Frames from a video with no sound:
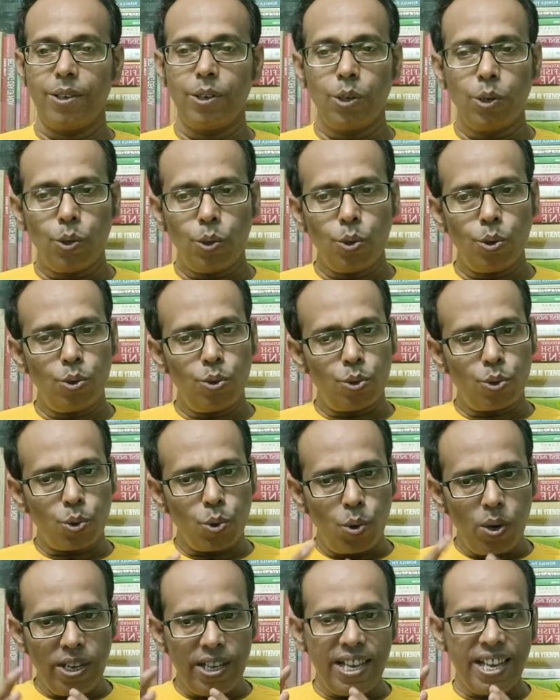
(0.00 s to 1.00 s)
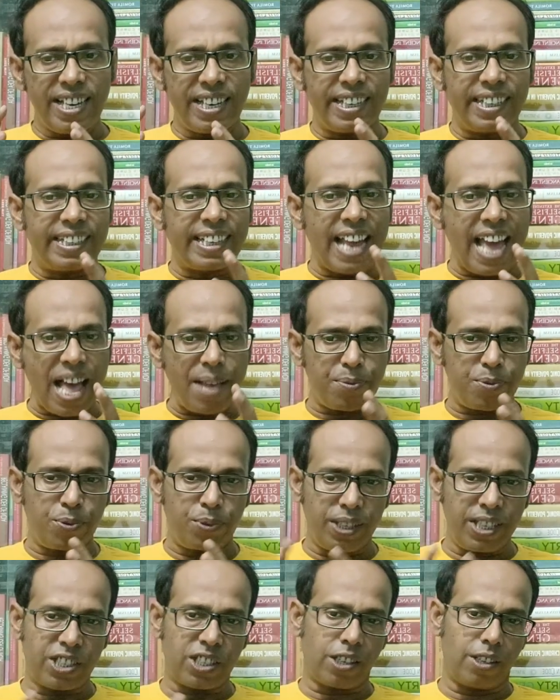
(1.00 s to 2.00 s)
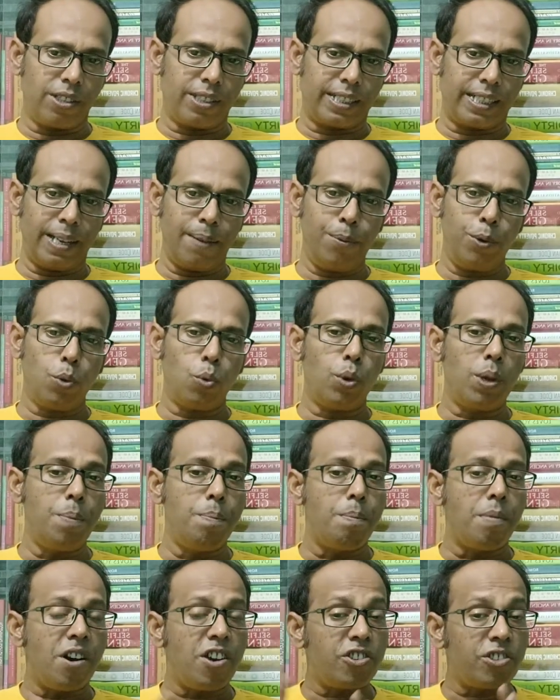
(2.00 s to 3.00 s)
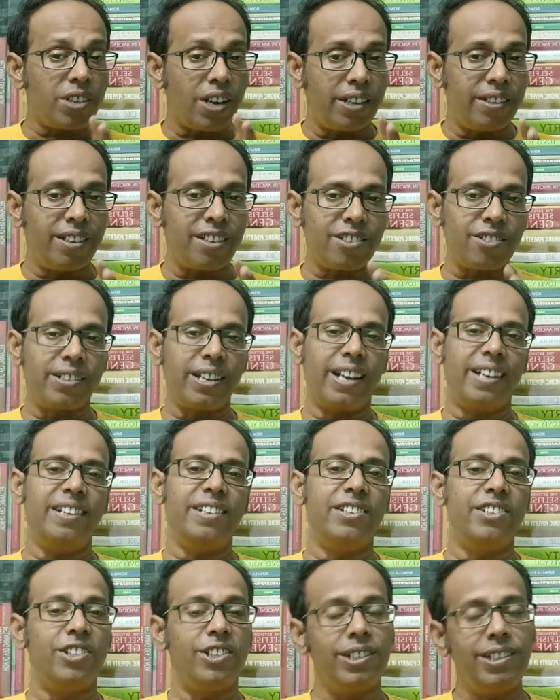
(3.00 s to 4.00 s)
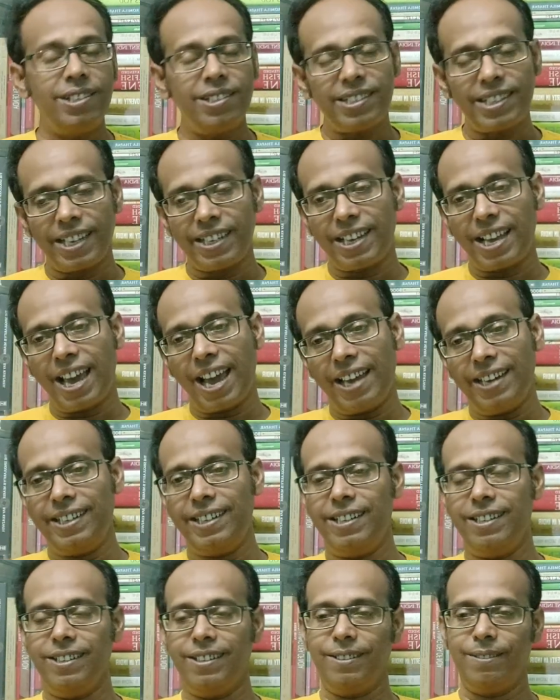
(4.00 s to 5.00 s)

To truly grasp this concept, we must understand genes and allele.